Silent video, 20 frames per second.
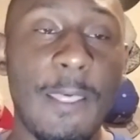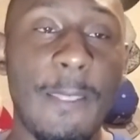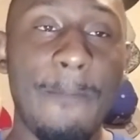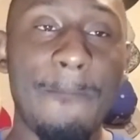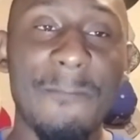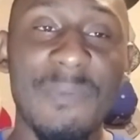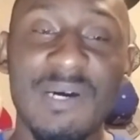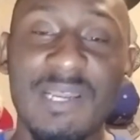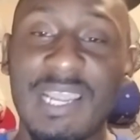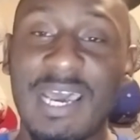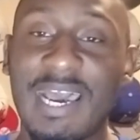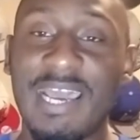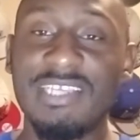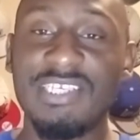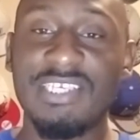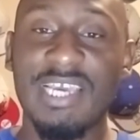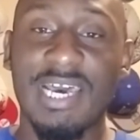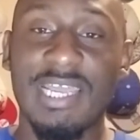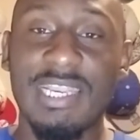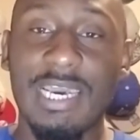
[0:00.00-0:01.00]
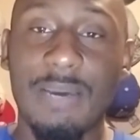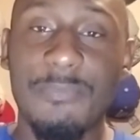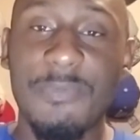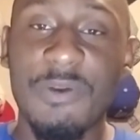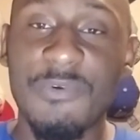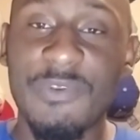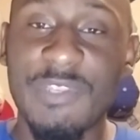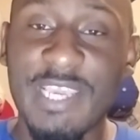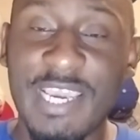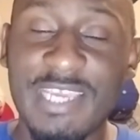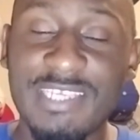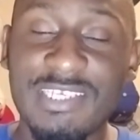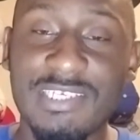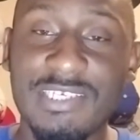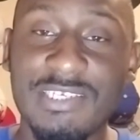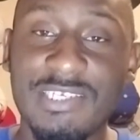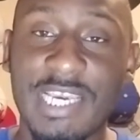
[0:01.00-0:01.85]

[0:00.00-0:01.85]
But all right, y'all, that's my reaction.